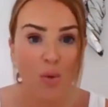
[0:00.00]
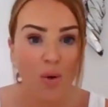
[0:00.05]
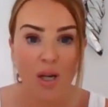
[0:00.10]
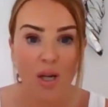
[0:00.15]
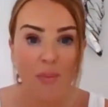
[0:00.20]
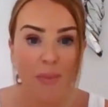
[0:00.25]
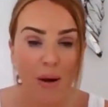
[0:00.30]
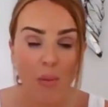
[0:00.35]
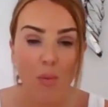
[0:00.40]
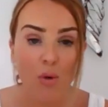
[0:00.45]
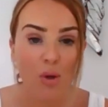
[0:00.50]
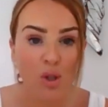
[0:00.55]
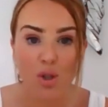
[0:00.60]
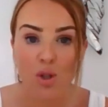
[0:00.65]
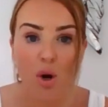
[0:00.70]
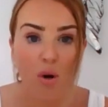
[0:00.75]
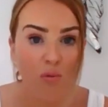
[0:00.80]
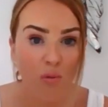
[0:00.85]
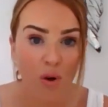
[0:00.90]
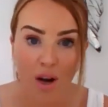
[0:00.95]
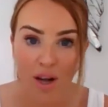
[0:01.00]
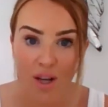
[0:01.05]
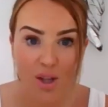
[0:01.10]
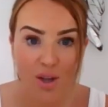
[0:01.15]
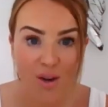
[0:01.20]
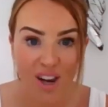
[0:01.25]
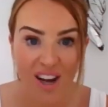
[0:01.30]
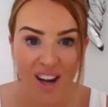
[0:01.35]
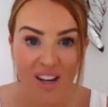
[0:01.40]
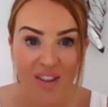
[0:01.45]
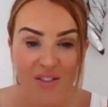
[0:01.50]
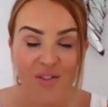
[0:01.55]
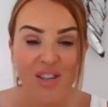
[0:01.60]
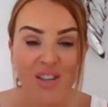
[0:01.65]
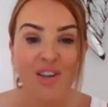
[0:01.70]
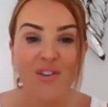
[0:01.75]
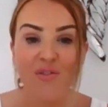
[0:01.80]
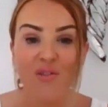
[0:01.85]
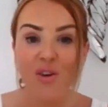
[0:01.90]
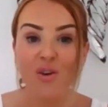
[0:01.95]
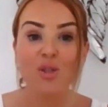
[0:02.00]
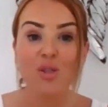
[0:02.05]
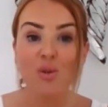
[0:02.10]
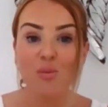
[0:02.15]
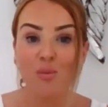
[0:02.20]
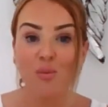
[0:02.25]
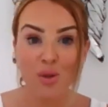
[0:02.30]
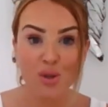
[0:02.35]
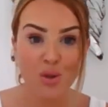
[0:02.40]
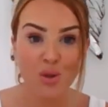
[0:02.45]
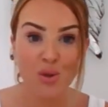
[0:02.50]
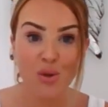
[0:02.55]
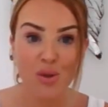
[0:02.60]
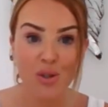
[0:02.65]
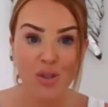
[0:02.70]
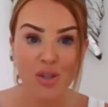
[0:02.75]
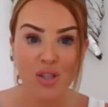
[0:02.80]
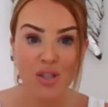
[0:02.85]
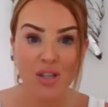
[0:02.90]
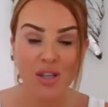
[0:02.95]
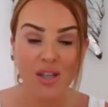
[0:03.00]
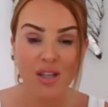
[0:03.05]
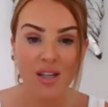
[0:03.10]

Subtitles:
worrying about what's not right in your life, and you can focus on what's good.